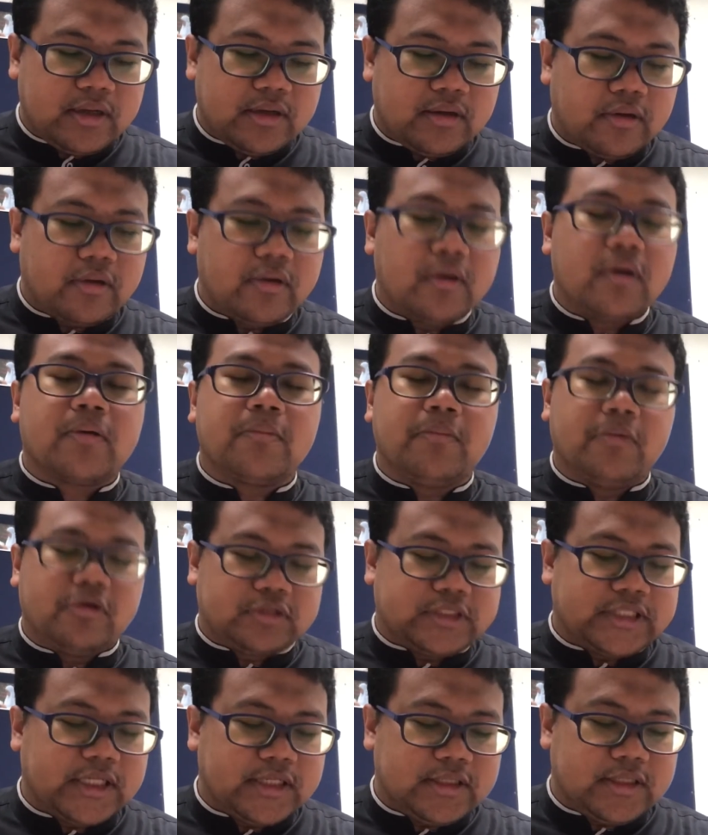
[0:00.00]
or more
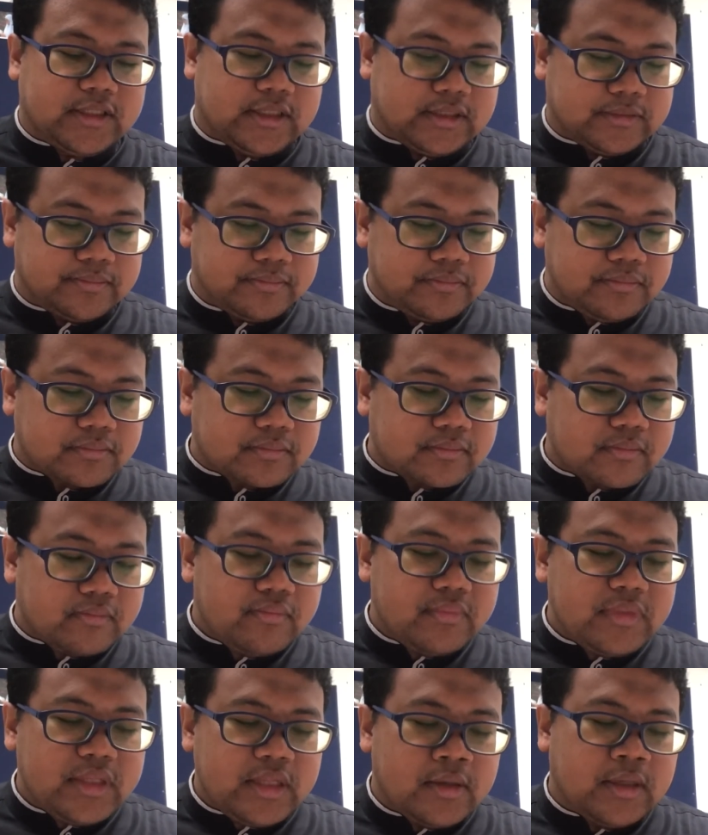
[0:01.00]
tender.
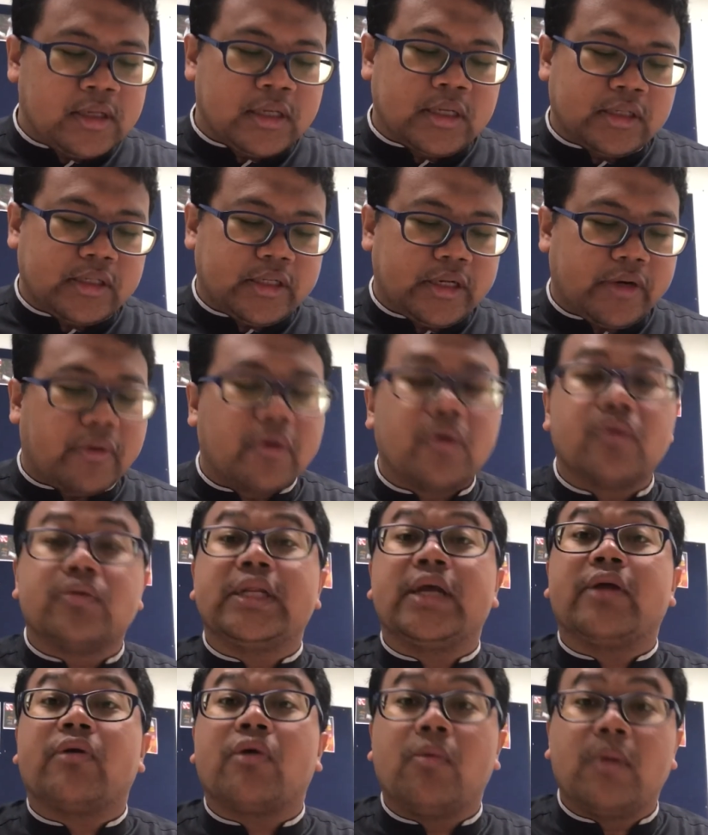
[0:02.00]
Narrow,
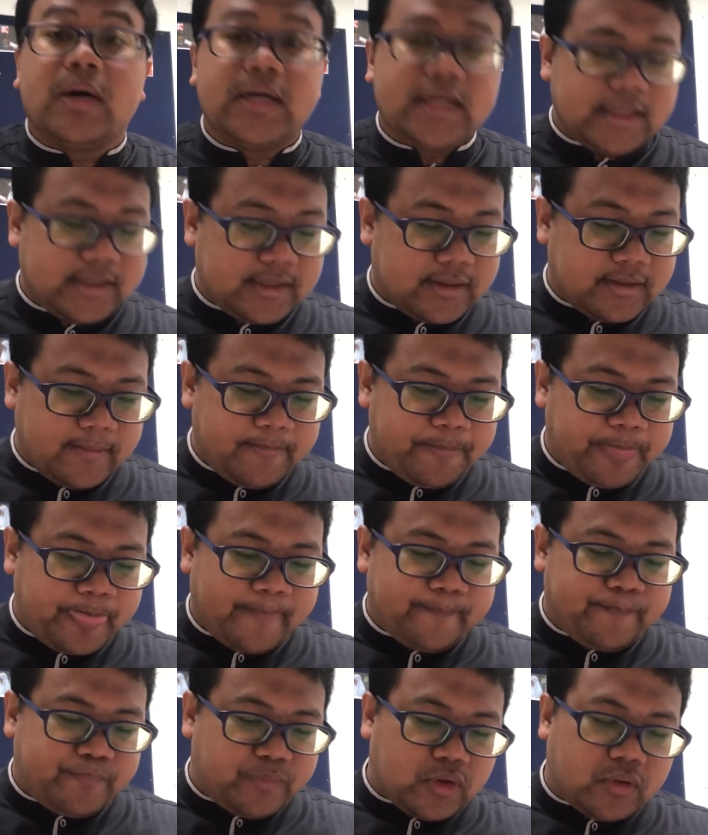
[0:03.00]
narrower
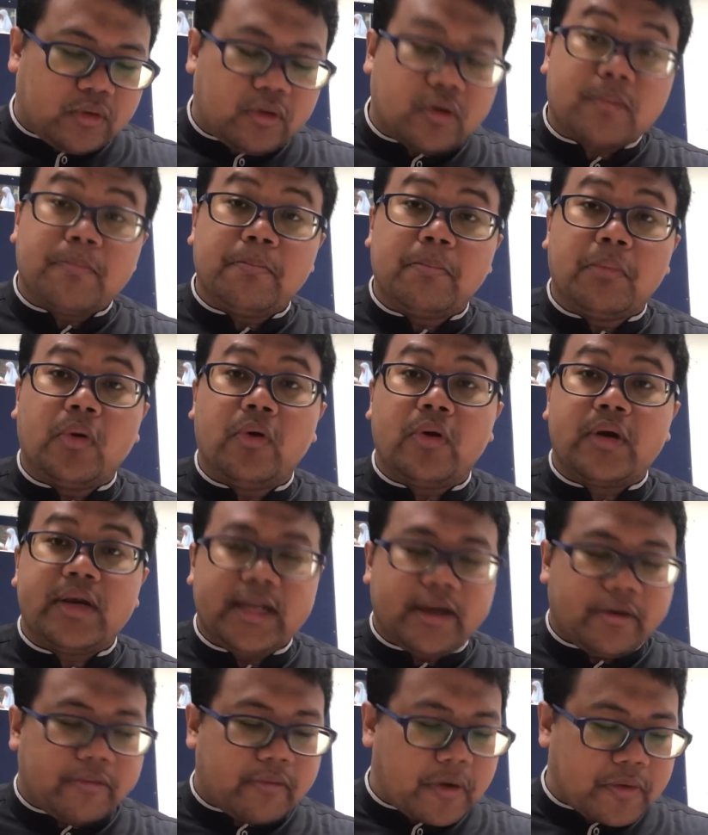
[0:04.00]
or more
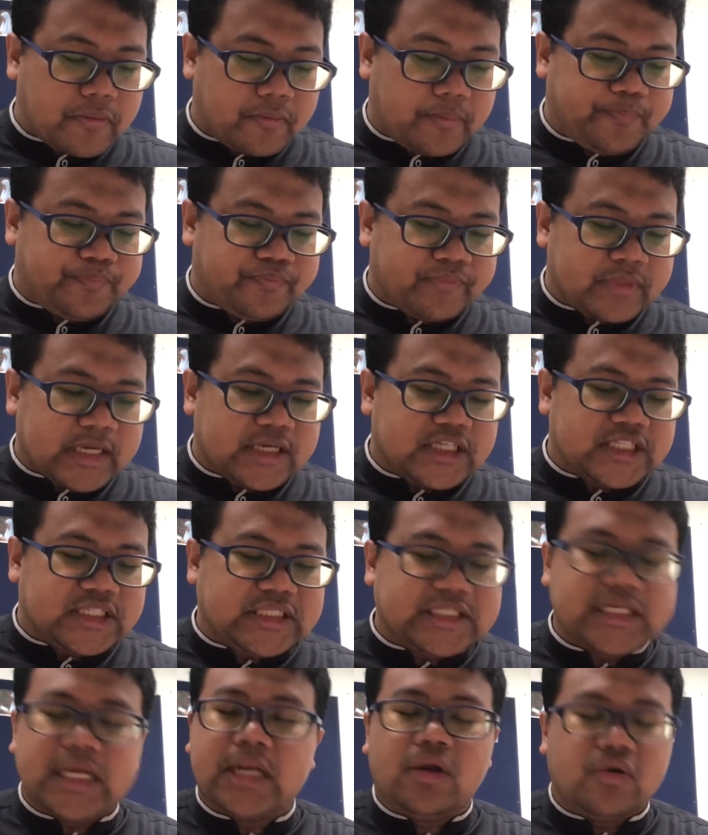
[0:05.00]
narrow.
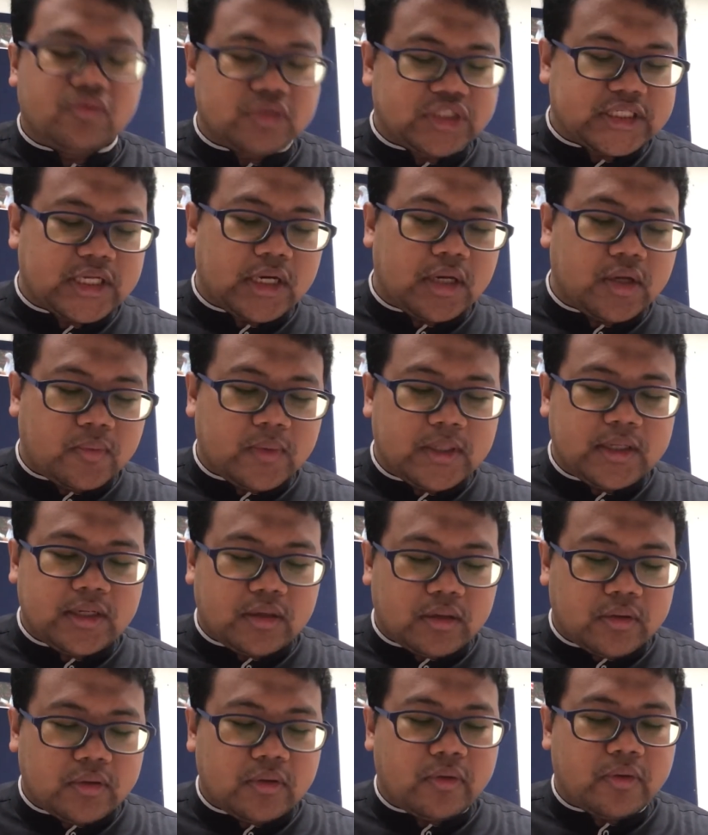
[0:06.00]
Shallow, shallower
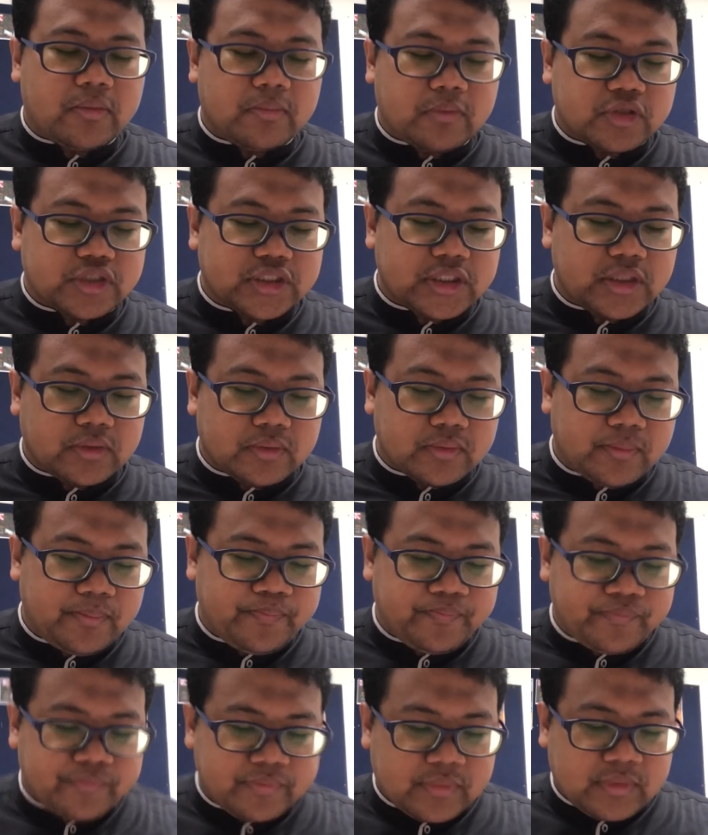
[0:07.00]
or more shallow.
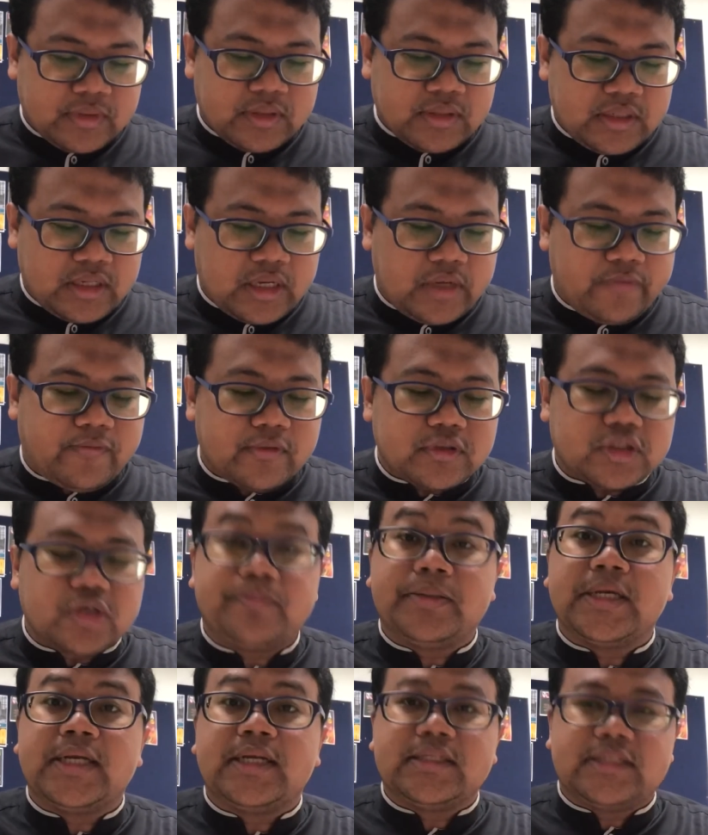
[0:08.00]
And for
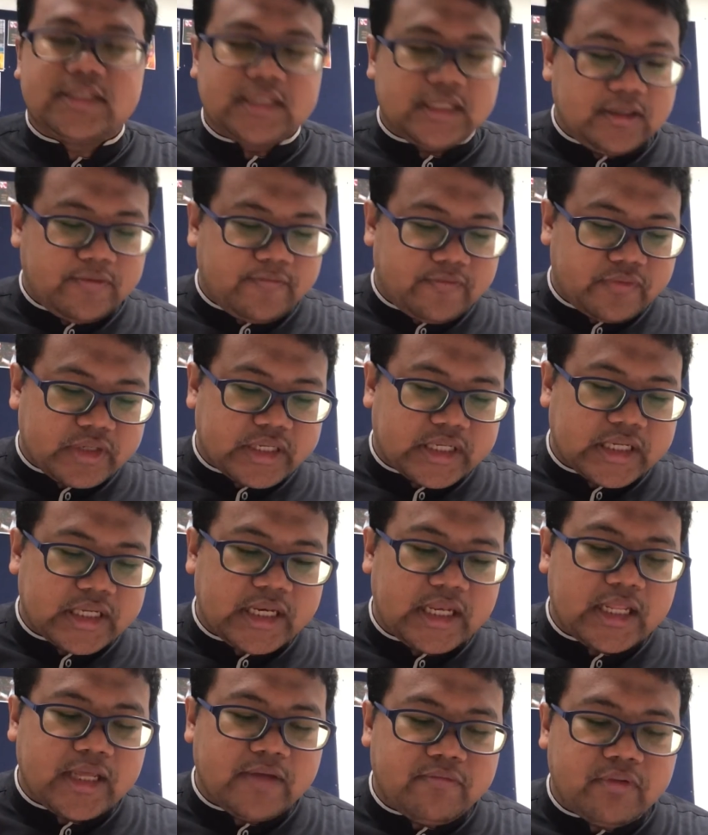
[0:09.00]
superlative,
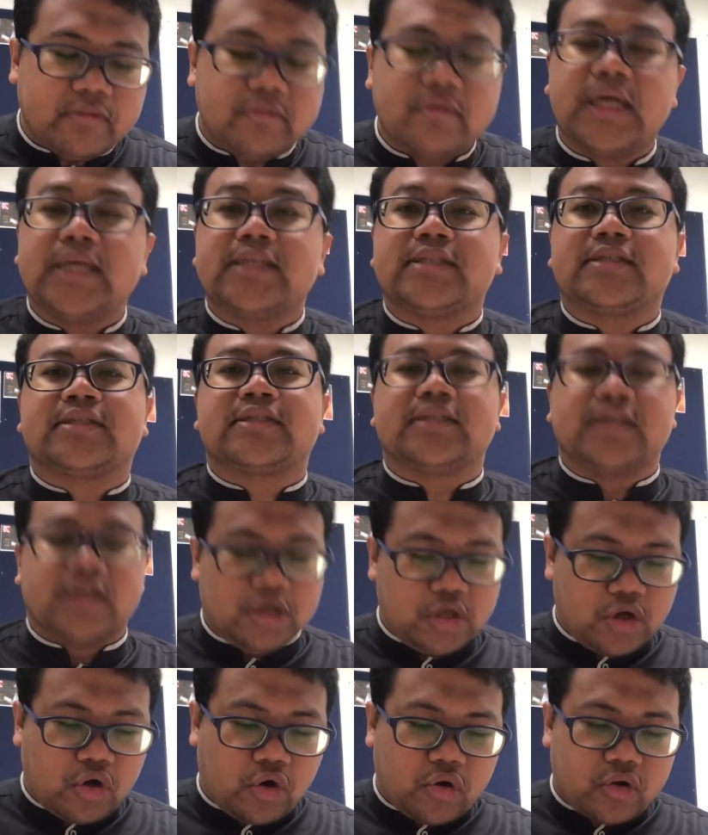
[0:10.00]
cleverest
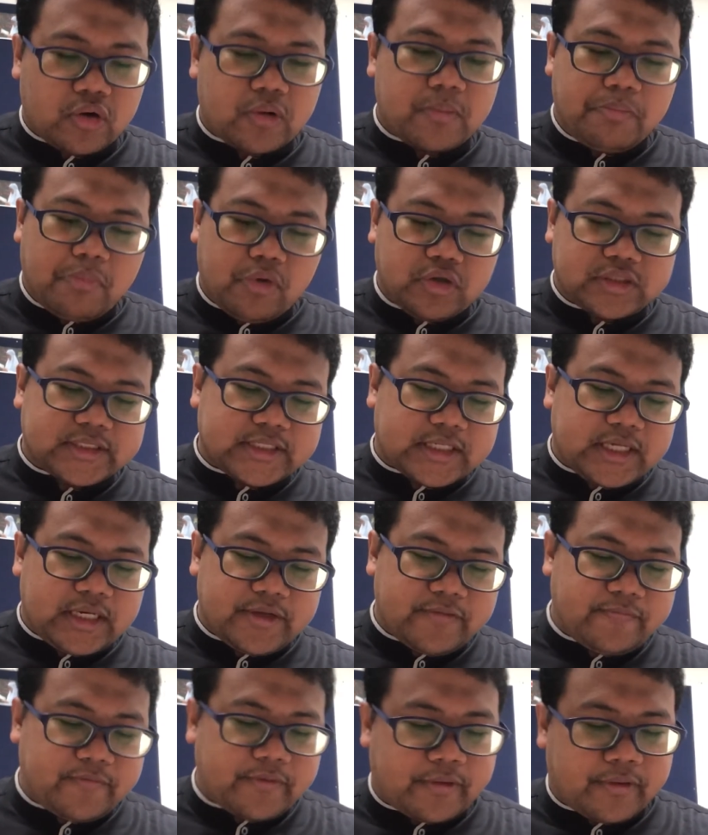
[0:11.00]
or most
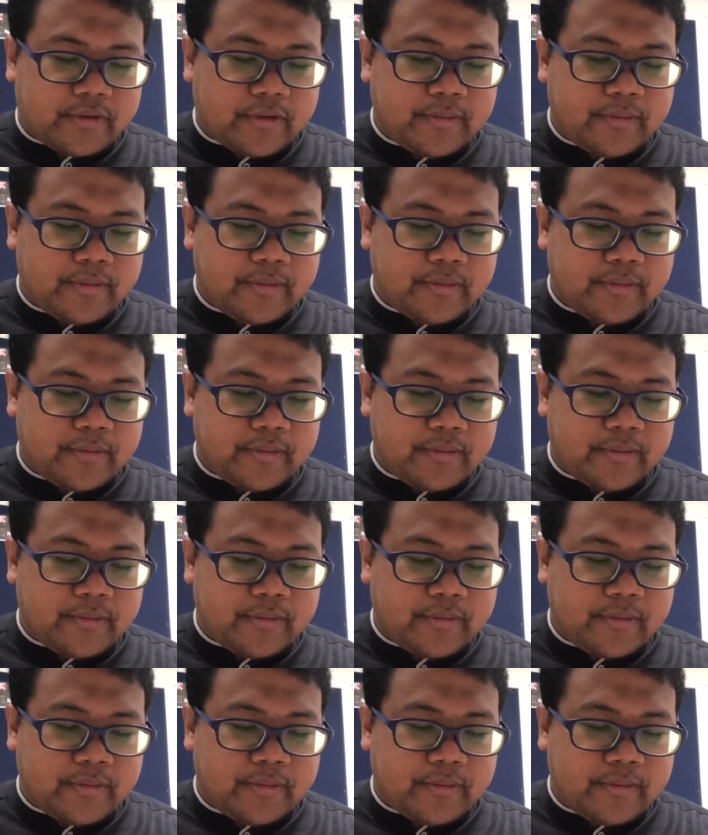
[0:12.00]
clever.